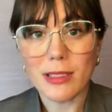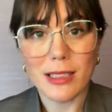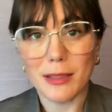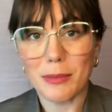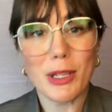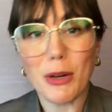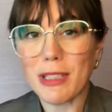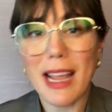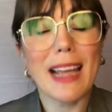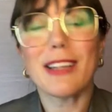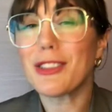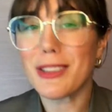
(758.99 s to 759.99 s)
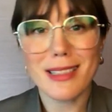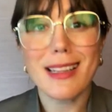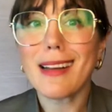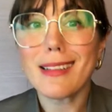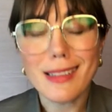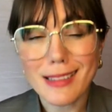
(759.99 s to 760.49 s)
to hand or to
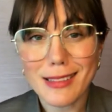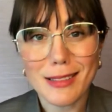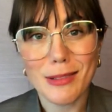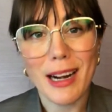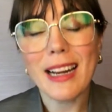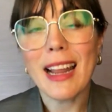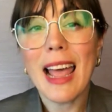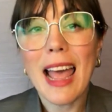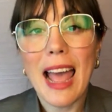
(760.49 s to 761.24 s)
send, right?